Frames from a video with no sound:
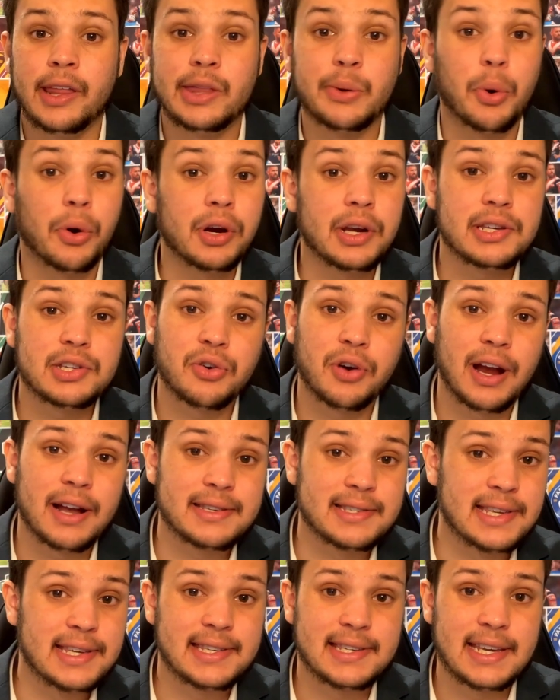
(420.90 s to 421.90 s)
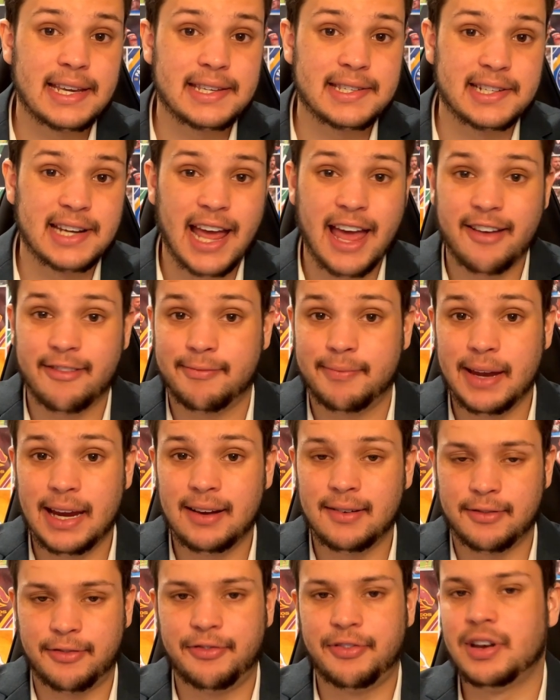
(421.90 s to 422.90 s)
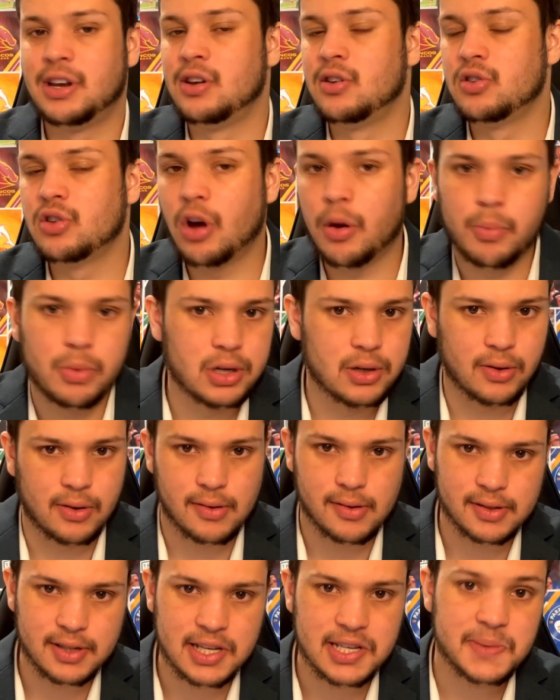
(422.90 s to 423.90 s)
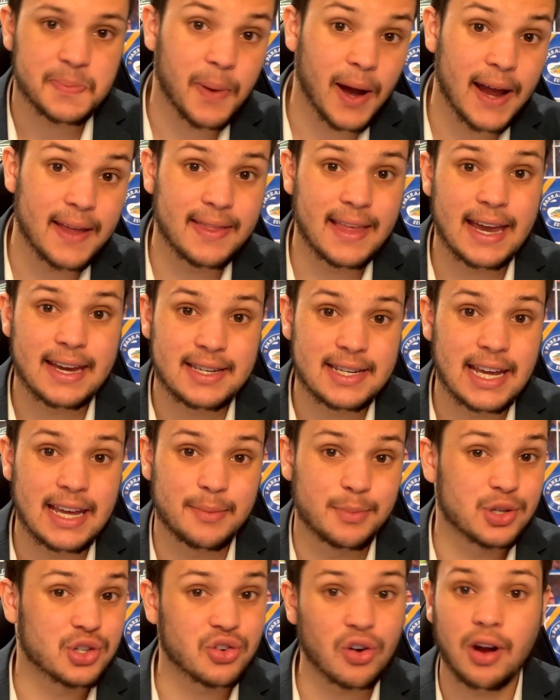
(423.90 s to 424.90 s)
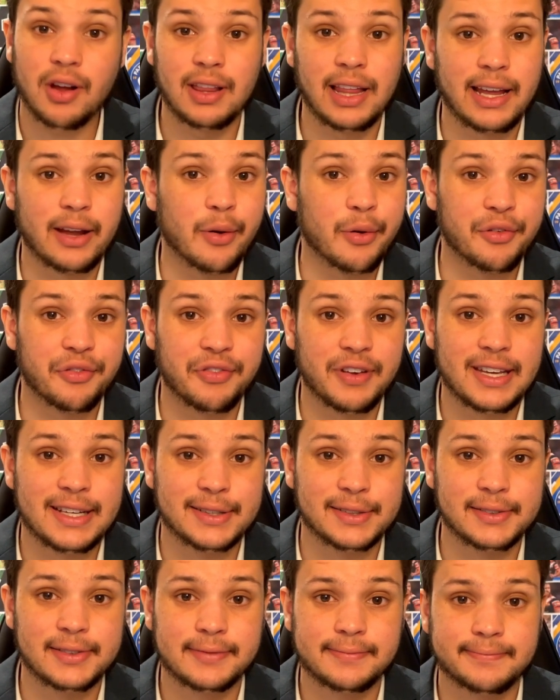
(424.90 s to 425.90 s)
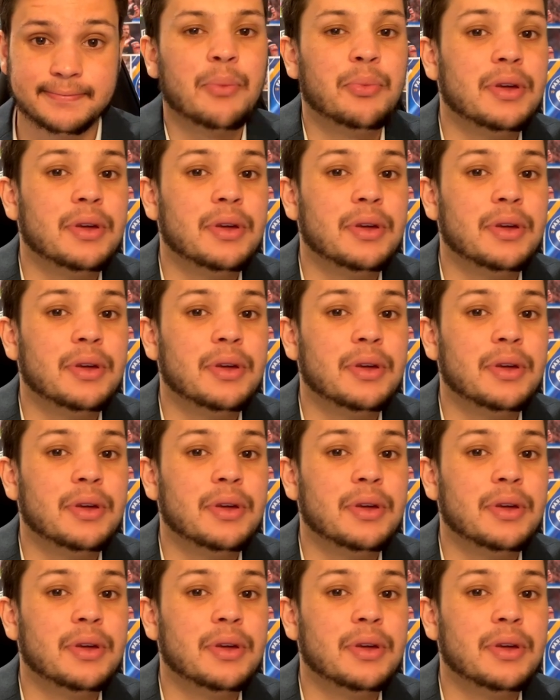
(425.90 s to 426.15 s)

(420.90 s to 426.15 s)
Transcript: The Warriors crowds this season have been phenomenal, despite their team struggling on field. And